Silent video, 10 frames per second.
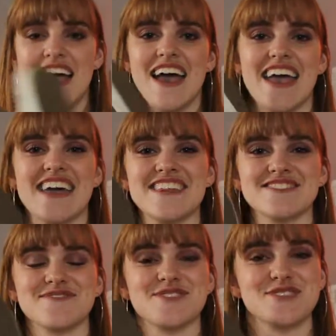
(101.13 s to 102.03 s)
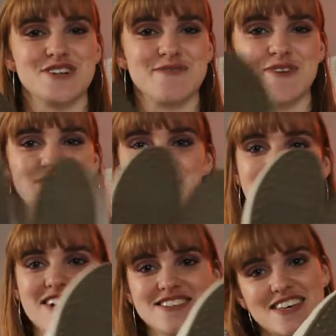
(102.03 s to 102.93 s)
And these are really durable as
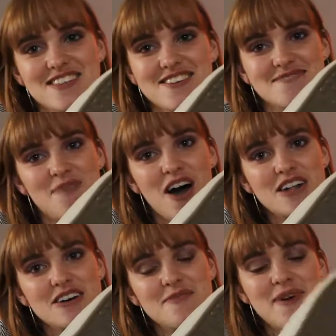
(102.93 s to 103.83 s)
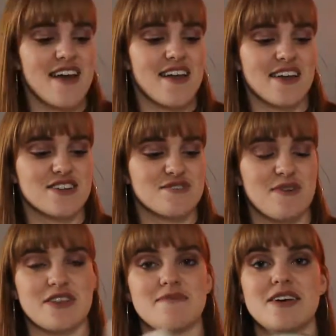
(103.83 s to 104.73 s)
well. It's like the bottom, and I can just
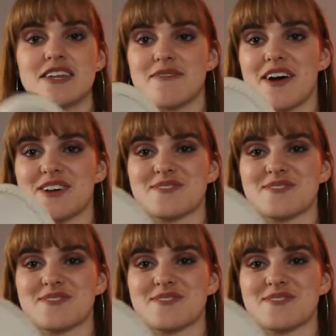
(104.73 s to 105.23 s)
wear them anywhere.